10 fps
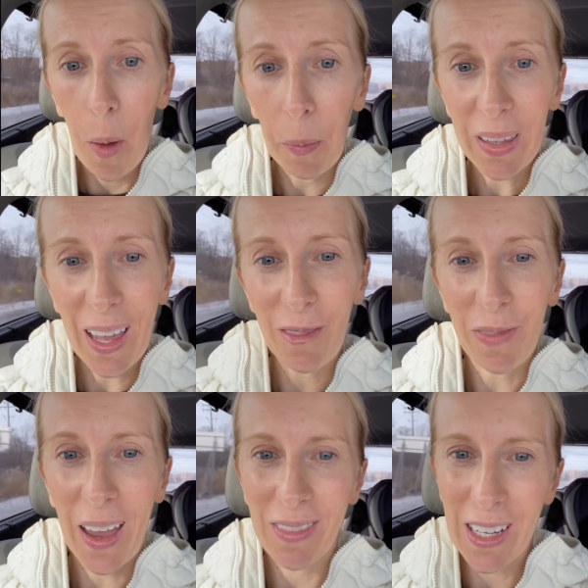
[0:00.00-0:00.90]
But then
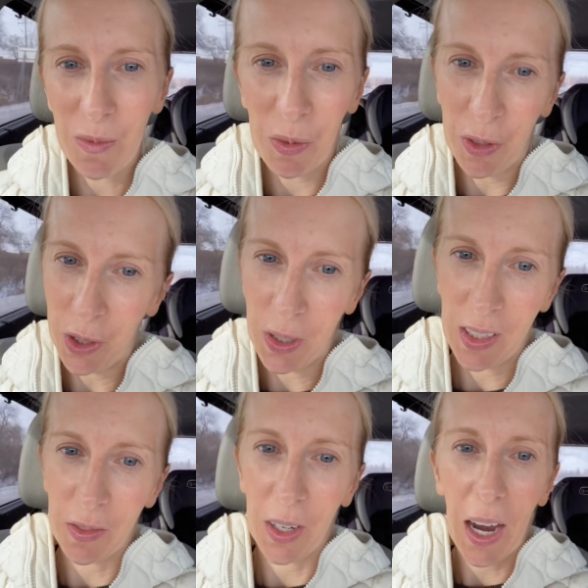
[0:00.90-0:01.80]
5 days before
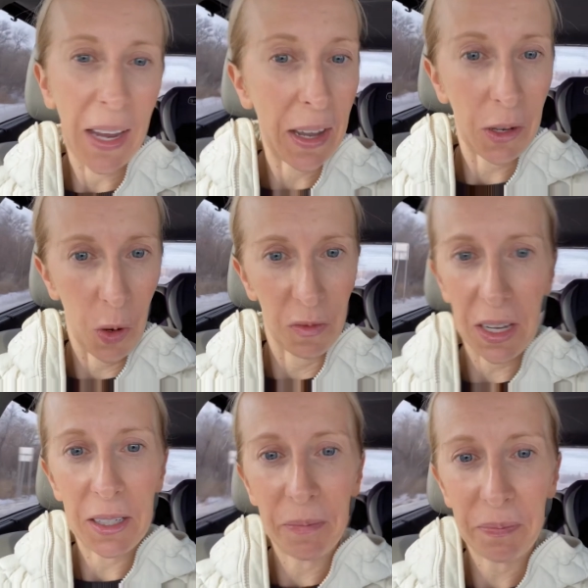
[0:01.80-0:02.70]
transfer, I got
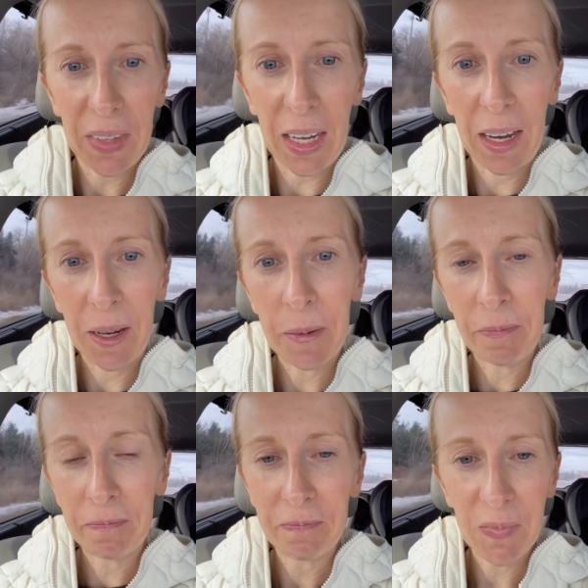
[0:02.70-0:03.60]

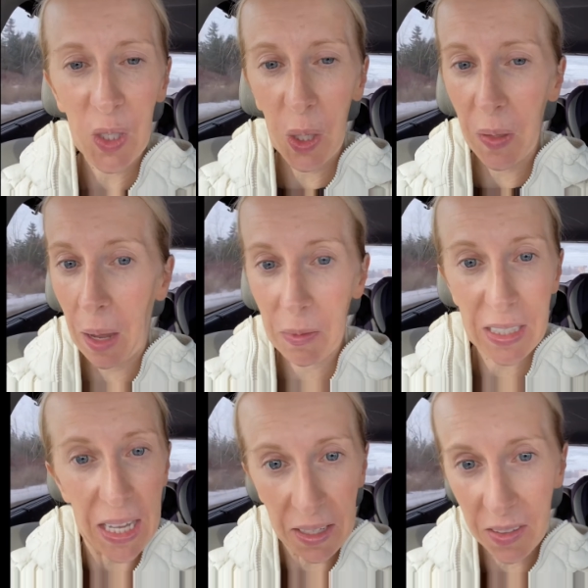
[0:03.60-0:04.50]
COVID. So that was
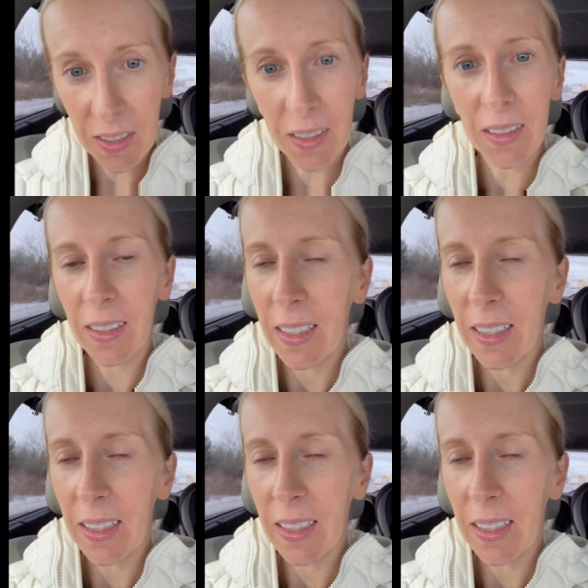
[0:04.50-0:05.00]
canceled.